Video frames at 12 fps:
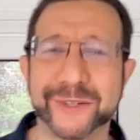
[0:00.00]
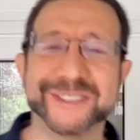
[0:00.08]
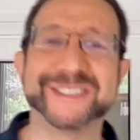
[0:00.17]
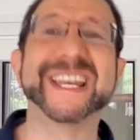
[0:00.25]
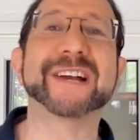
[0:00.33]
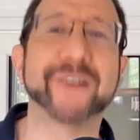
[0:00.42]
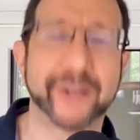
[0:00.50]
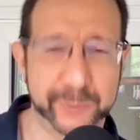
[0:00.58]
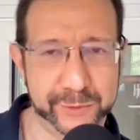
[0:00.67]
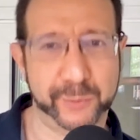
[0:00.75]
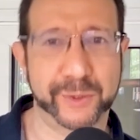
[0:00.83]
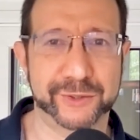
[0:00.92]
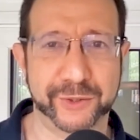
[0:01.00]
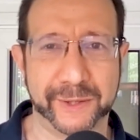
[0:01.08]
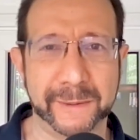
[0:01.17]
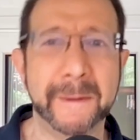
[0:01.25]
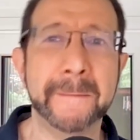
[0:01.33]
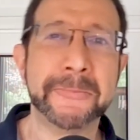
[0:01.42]
and sterile was the word I was
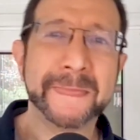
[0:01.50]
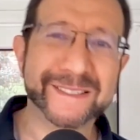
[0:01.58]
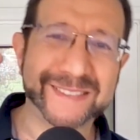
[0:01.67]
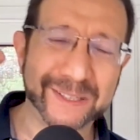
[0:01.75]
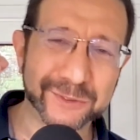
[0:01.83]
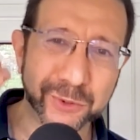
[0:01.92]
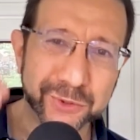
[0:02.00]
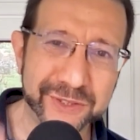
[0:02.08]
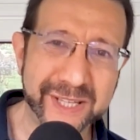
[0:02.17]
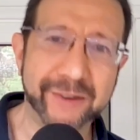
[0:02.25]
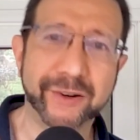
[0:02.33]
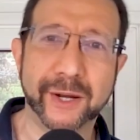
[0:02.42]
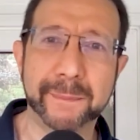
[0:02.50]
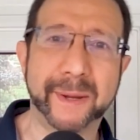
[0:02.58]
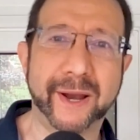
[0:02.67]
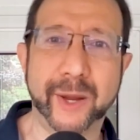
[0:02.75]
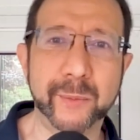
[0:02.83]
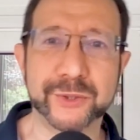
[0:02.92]
looking. It sounds so sterile,
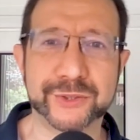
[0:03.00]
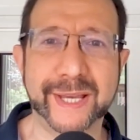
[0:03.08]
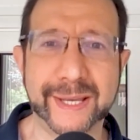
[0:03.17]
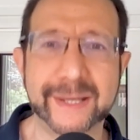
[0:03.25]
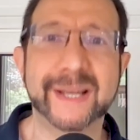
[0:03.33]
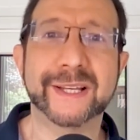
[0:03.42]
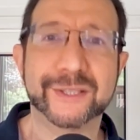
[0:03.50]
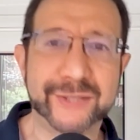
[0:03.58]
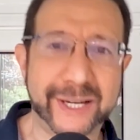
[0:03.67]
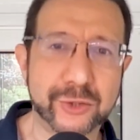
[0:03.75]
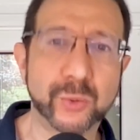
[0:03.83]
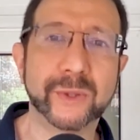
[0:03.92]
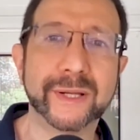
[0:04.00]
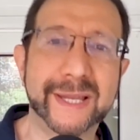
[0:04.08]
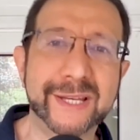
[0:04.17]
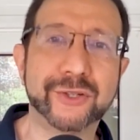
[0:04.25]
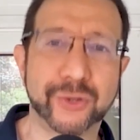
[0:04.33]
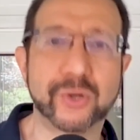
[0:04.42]
but I will say sexual
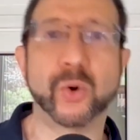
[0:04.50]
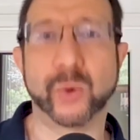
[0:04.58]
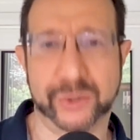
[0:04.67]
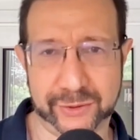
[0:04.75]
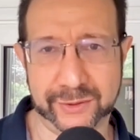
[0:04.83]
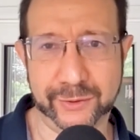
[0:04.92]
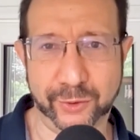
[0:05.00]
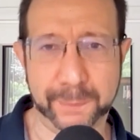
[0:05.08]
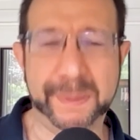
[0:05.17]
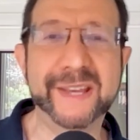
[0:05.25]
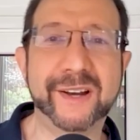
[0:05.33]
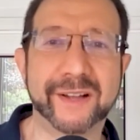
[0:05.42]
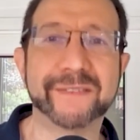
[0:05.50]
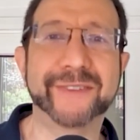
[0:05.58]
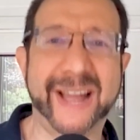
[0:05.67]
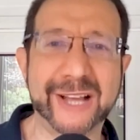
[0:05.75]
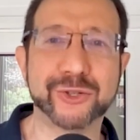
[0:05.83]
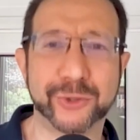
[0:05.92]
intercourse or penile
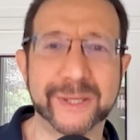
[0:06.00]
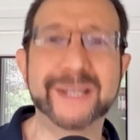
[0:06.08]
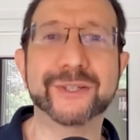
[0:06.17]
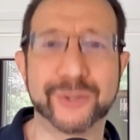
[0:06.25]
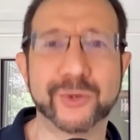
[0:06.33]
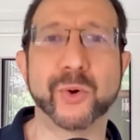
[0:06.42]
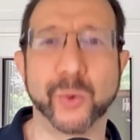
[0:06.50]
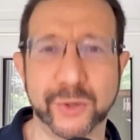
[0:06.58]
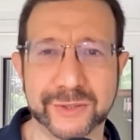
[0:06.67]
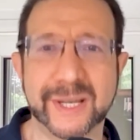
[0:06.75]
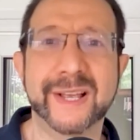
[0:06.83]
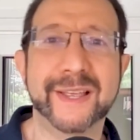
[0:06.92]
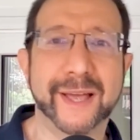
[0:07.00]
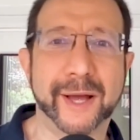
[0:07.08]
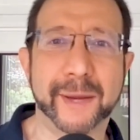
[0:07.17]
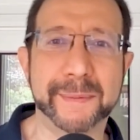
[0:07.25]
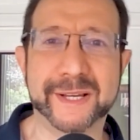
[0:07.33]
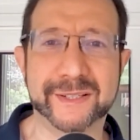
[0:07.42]
vaginal intercourse,
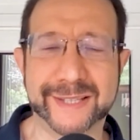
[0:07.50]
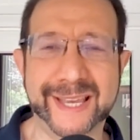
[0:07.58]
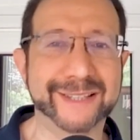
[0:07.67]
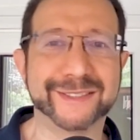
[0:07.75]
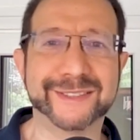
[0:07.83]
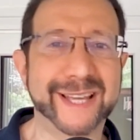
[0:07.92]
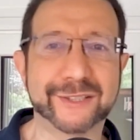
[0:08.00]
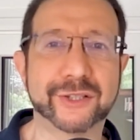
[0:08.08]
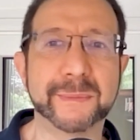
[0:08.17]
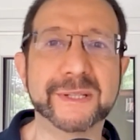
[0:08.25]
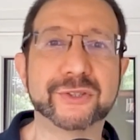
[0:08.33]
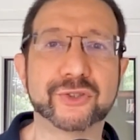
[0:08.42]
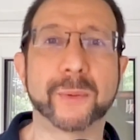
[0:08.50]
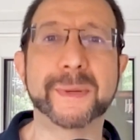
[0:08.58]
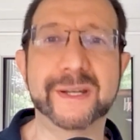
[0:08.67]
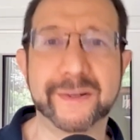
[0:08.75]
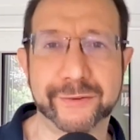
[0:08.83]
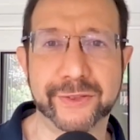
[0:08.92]
because again, sex can mean so
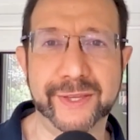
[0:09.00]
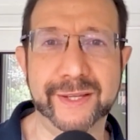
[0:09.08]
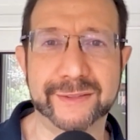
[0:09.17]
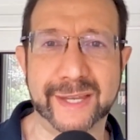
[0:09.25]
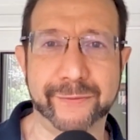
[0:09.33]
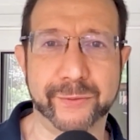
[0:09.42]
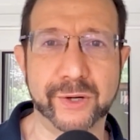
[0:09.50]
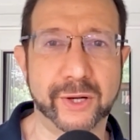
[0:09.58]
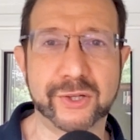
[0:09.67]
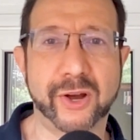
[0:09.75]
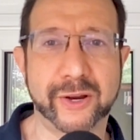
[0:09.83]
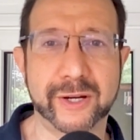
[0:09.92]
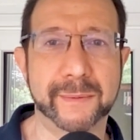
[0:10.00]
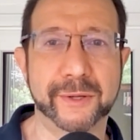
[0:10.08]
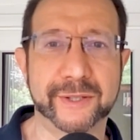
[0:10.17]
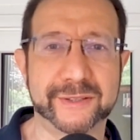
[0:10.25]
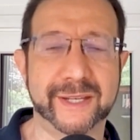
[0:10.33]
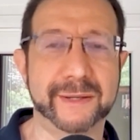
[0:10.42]
many different things. And if we're not talking about,
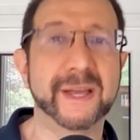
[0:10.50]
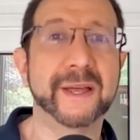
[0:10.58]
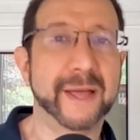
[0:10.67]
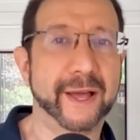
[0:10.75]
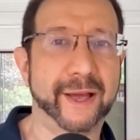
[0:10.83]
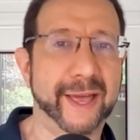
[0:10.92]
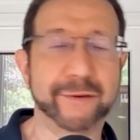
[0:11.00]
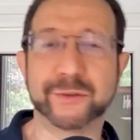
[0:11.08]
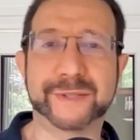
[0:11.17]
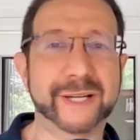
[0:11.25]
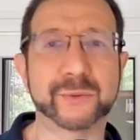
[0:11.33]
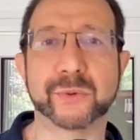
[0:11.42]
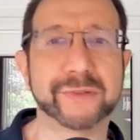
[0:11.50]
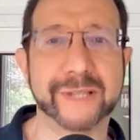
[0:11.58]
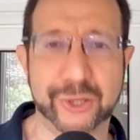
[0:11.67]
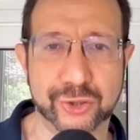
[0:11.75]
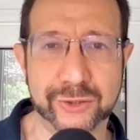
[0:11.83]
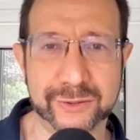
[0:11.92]
let's say, heterosexual
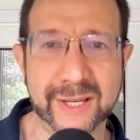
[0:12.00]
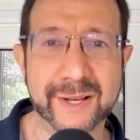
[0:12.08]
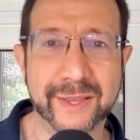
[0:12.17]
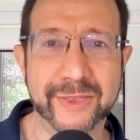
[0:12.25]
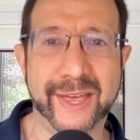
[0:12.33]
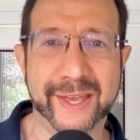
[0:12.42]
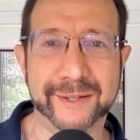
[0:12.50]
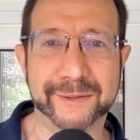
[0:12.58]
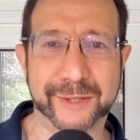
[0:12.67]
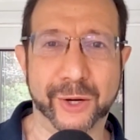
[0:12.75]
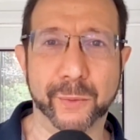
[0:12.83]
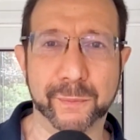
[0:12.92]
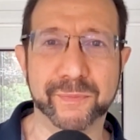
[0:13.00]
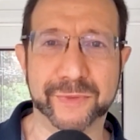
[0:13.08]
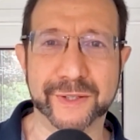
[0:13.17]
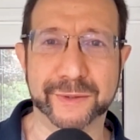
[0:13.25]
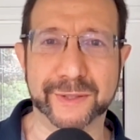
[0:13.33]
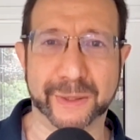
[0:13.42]
relations, then,
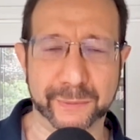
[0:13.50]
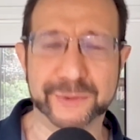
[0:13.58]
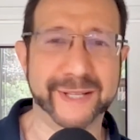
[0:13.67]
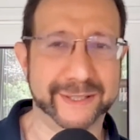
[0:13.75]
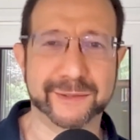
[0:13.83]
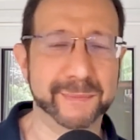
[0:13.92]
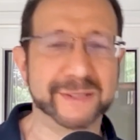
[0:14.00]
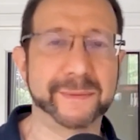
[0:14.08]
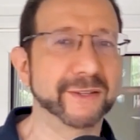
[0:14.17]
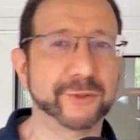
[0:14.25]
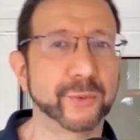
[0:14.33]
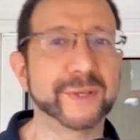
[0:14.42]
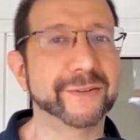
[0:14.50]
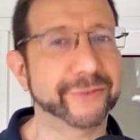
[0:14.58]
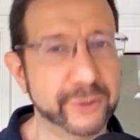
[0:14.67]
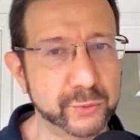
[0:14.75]
sex can mean something totally different as